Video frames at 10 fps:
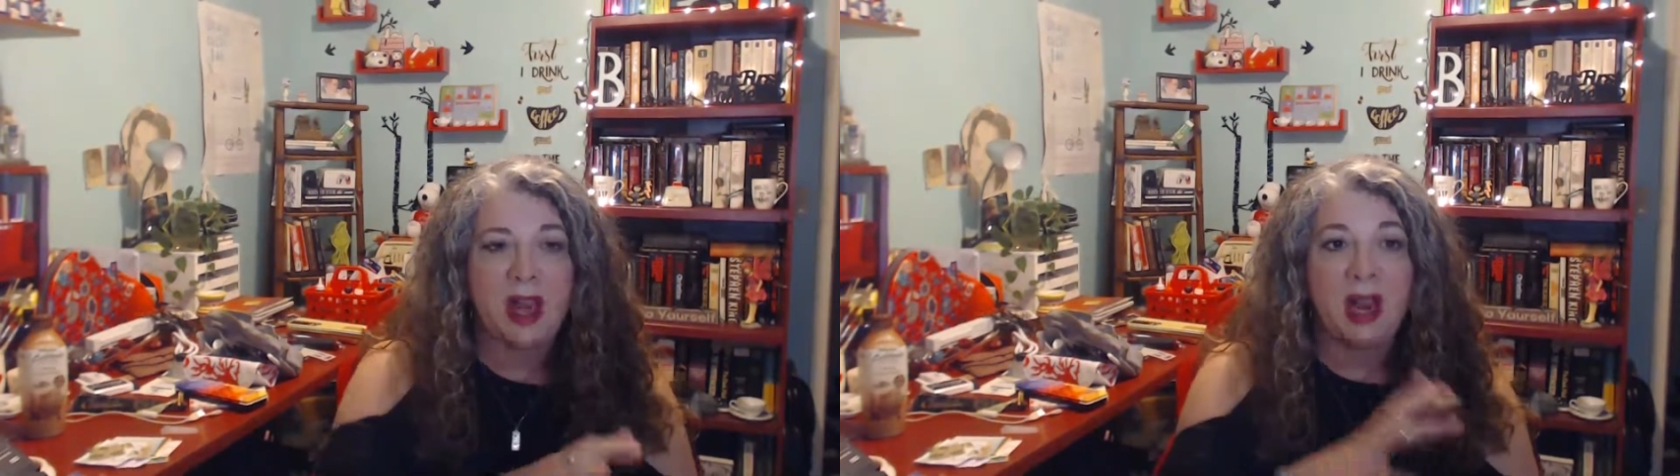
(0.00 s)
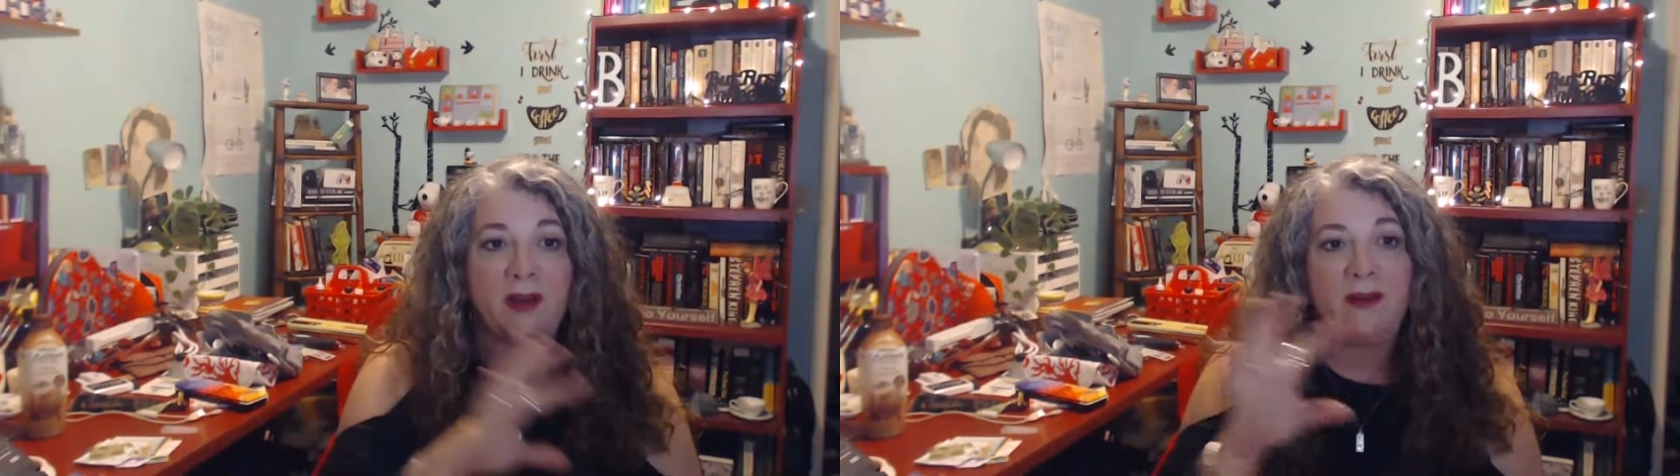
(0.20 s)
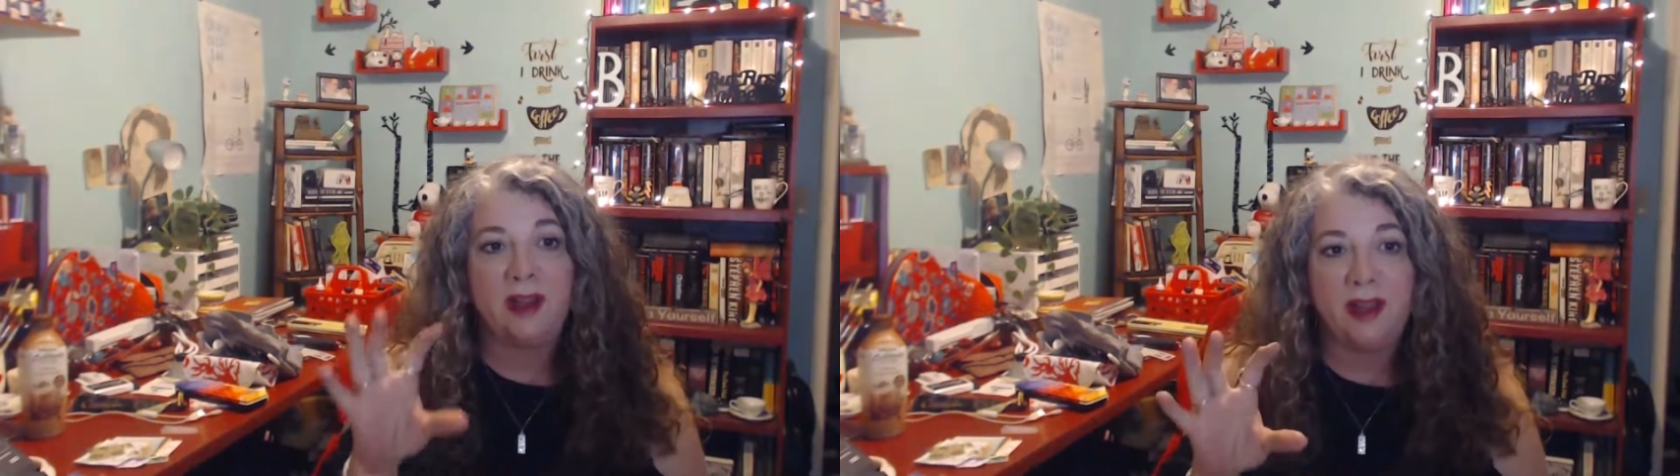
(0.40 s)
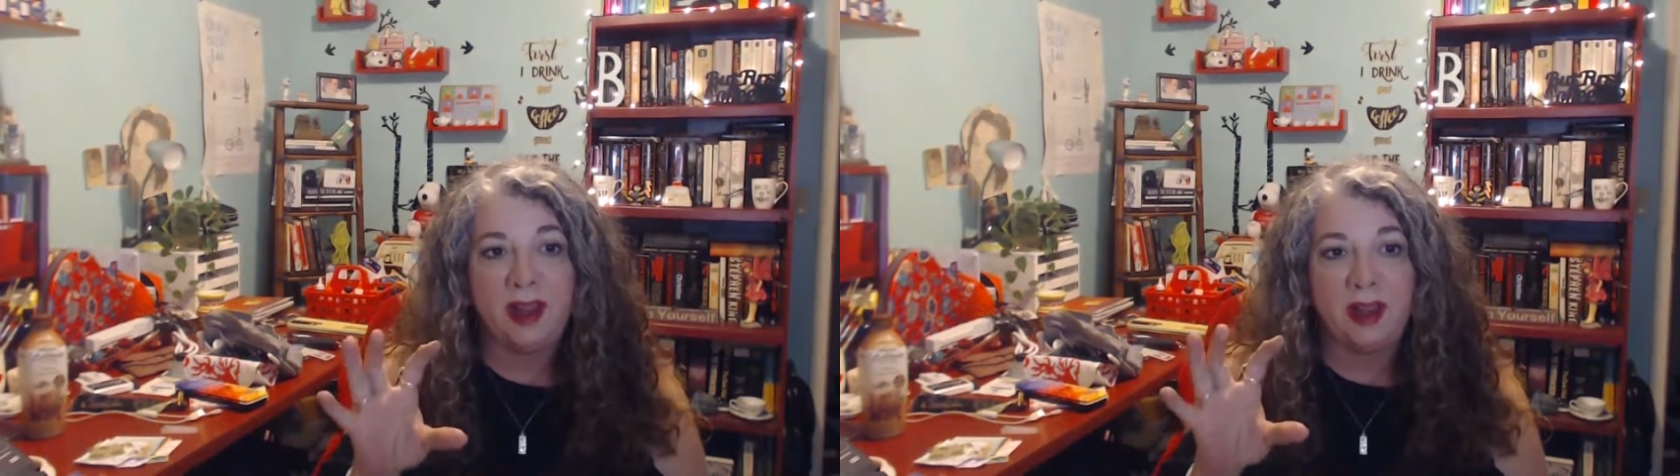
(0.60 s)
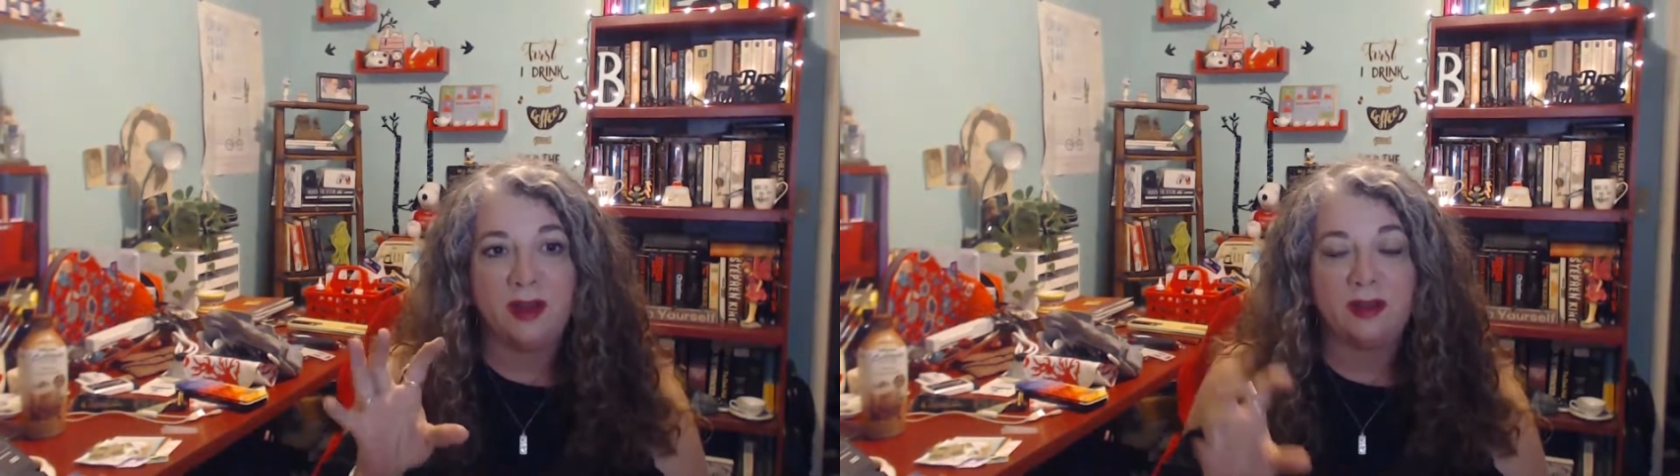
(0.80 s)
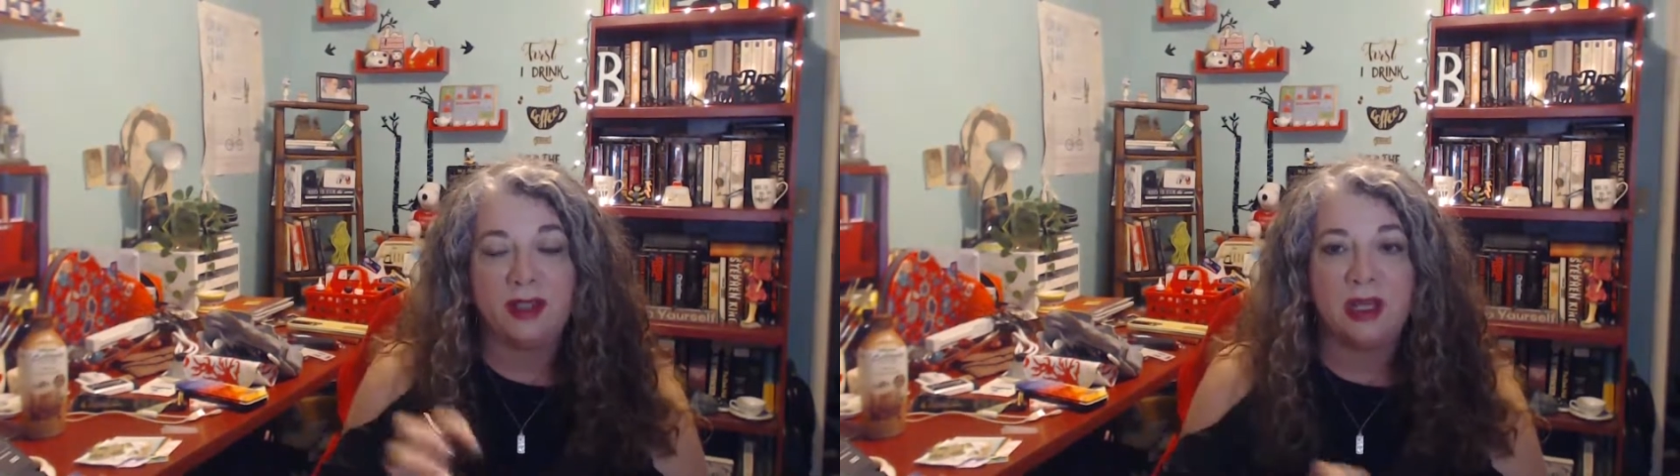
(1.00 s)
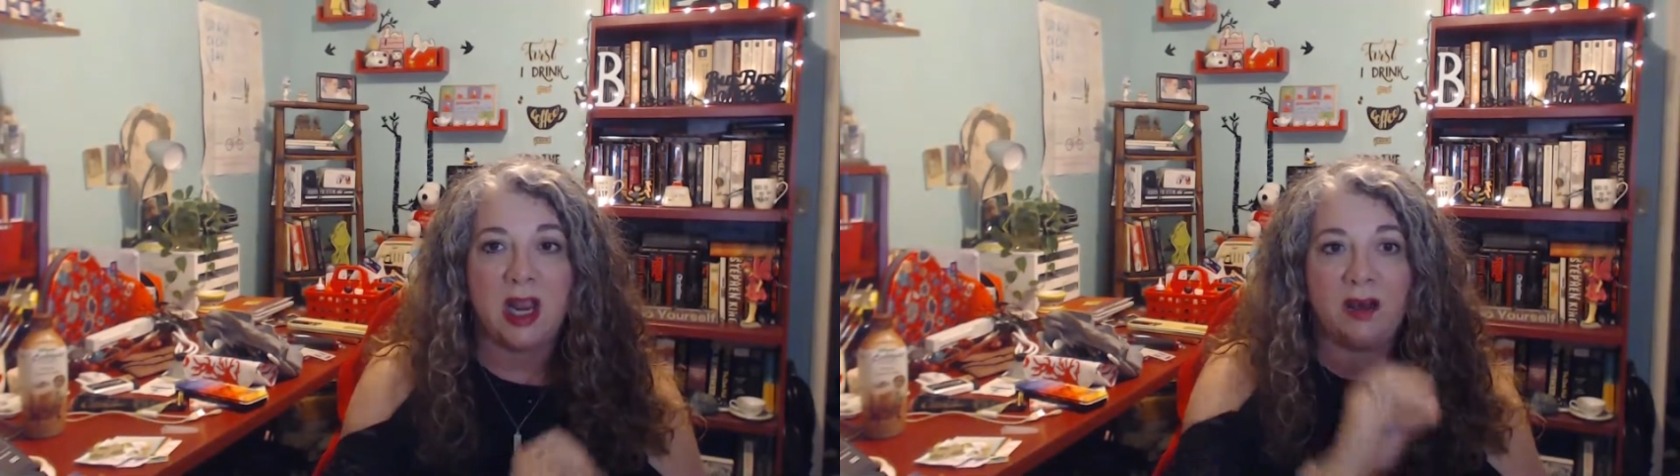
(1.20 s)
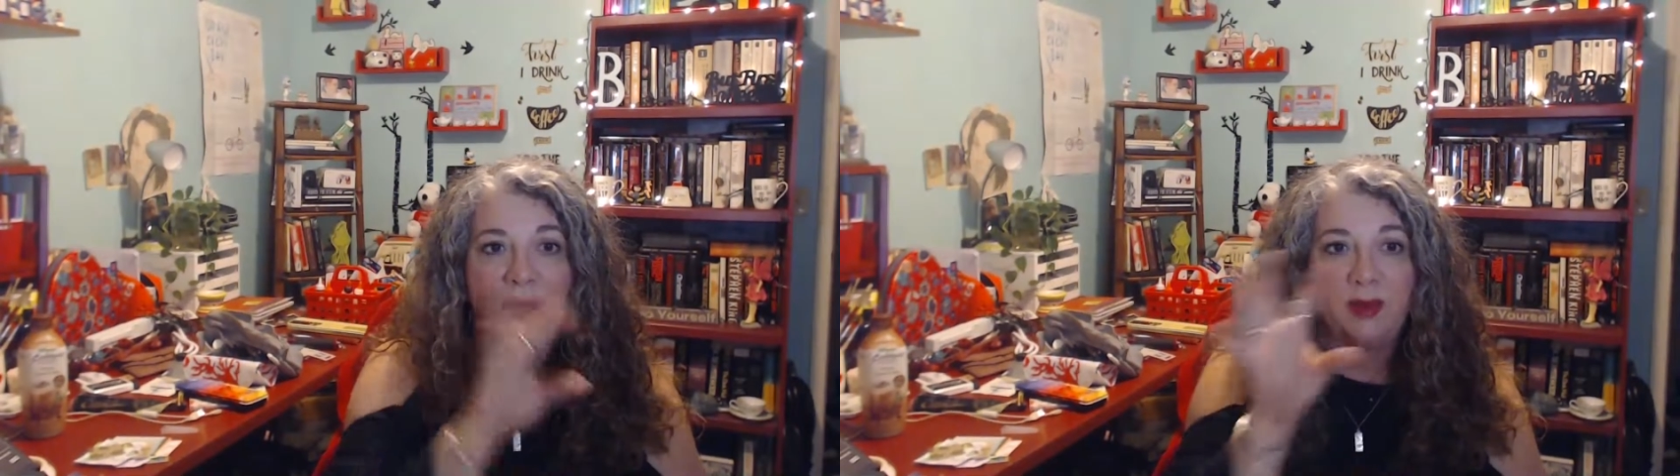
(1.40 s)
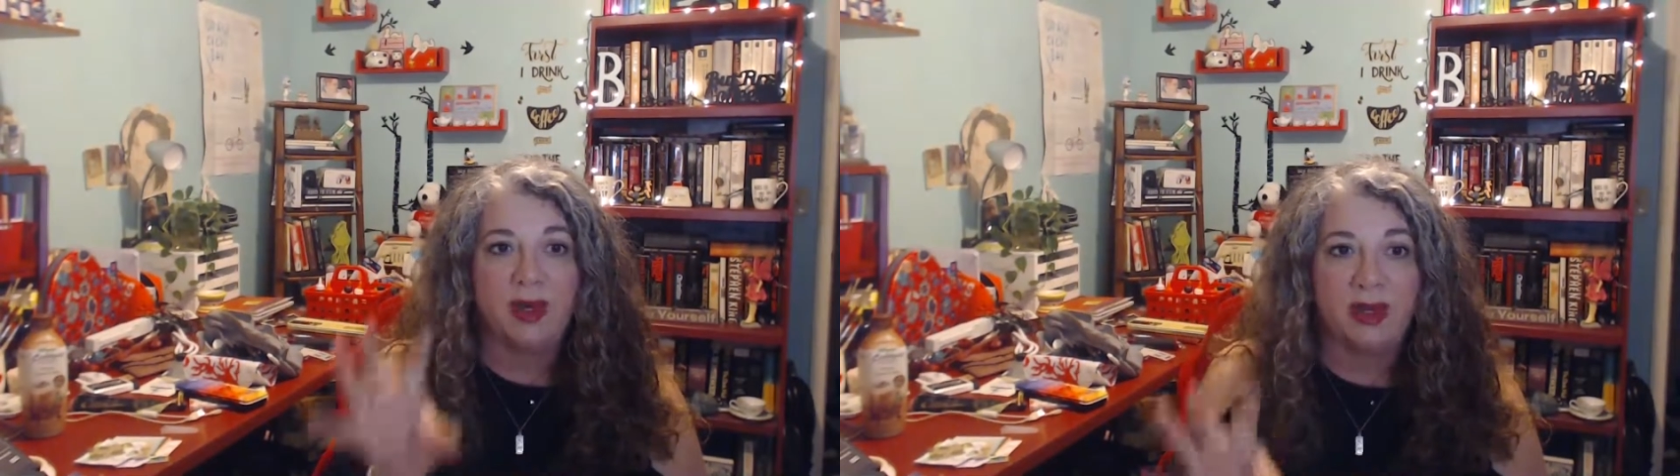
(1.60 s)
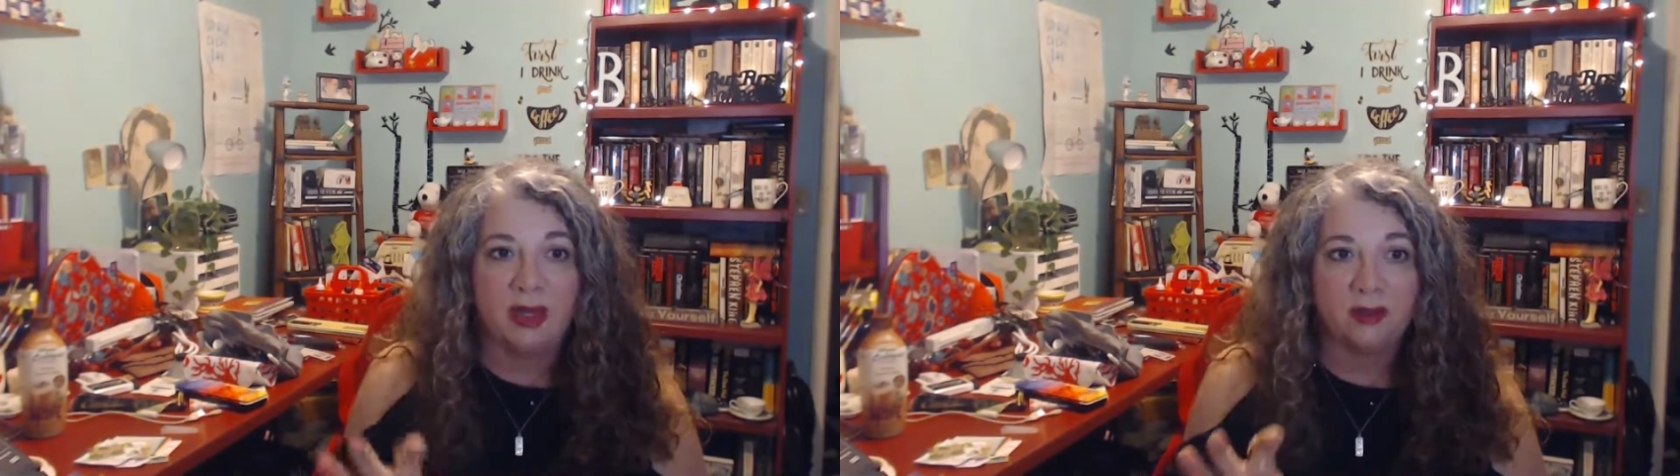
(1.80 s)
everything else and
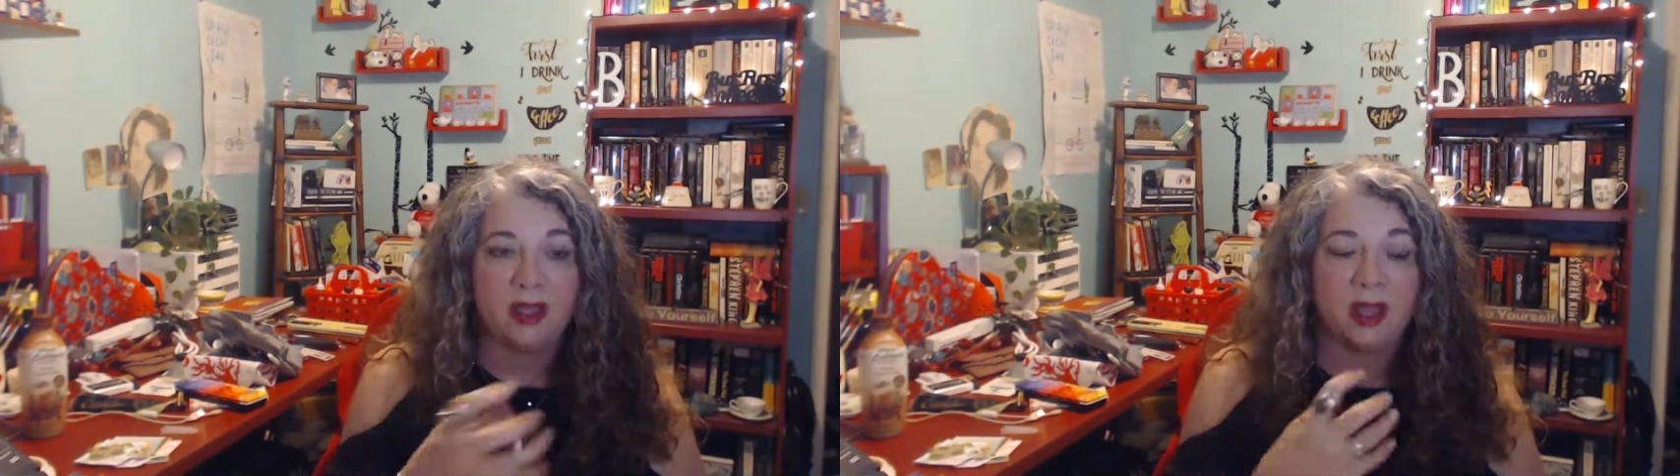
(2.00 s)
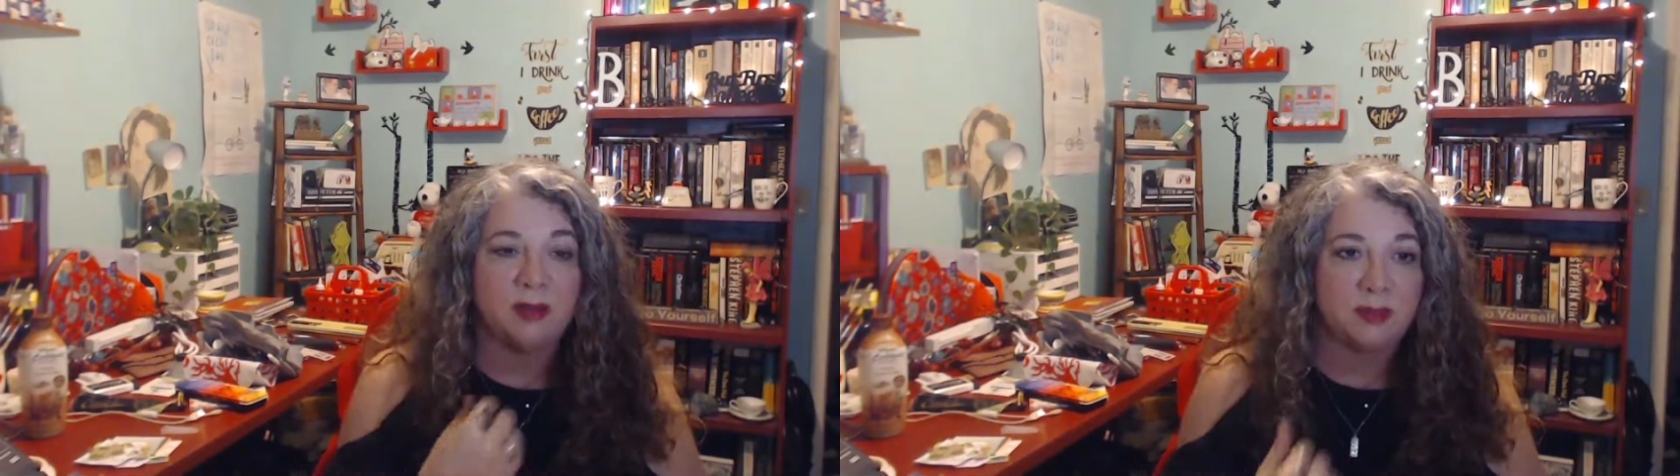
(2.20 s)
everybody else comes